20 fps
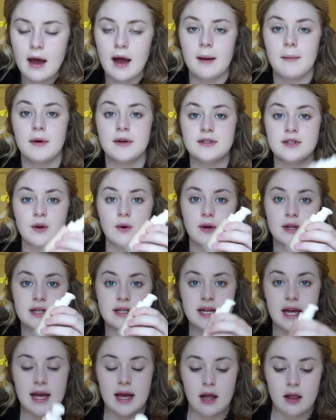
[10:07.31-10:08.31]
I'm also going to
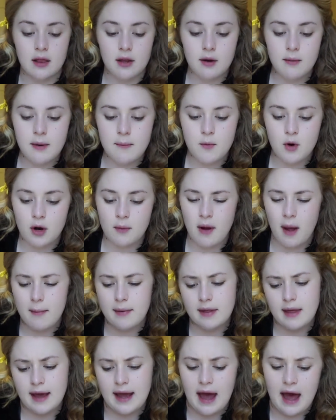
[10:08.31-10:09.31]
take a little bit more,
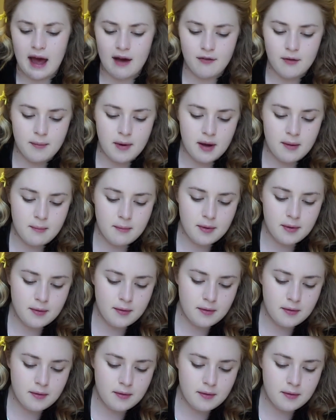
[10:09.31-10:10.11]
probably like half a pump,